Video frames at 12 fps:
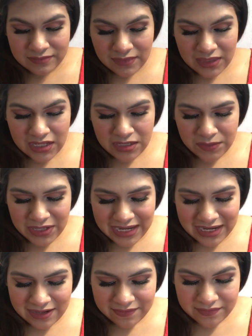Then we
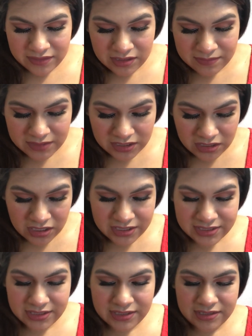have the
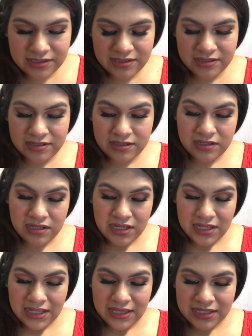glosses.
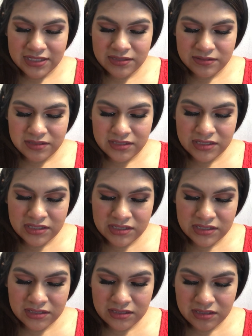This is
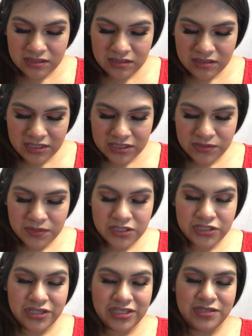let's
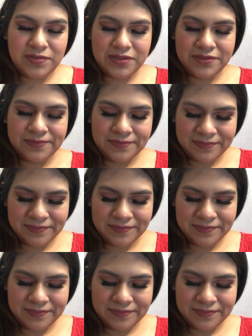swatch this one.